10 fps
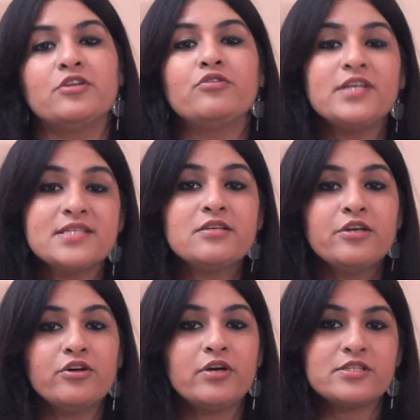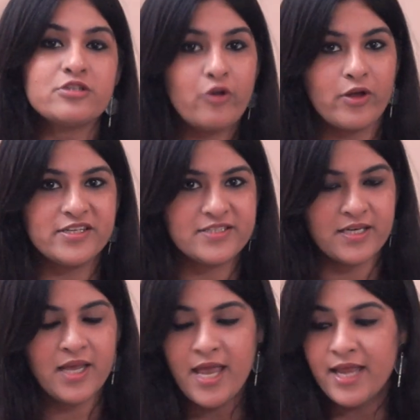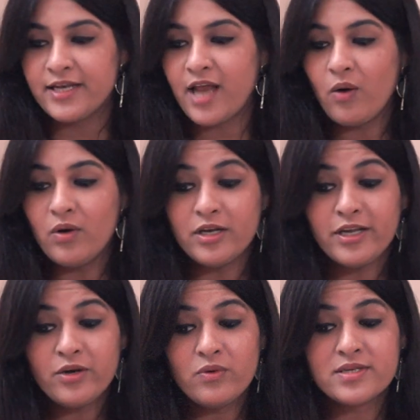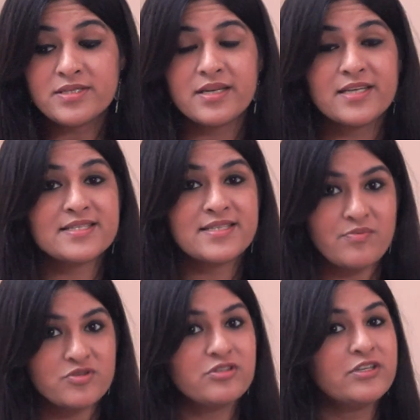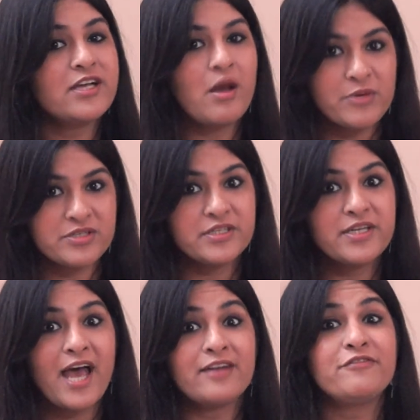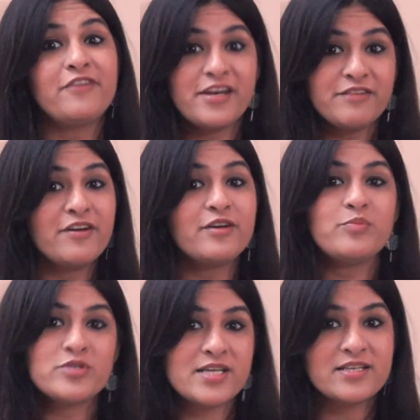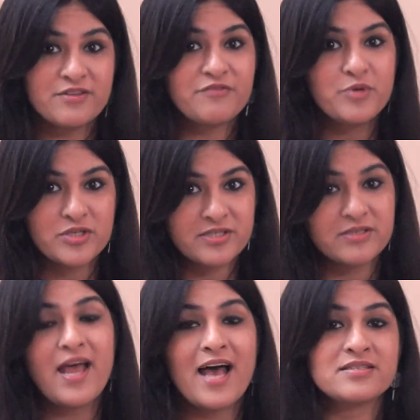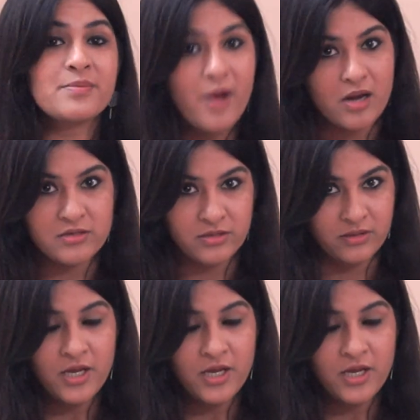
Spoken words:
The reason here is loyalty. Now, a Leo is an exceptionally committed and a very possessive person as a partner.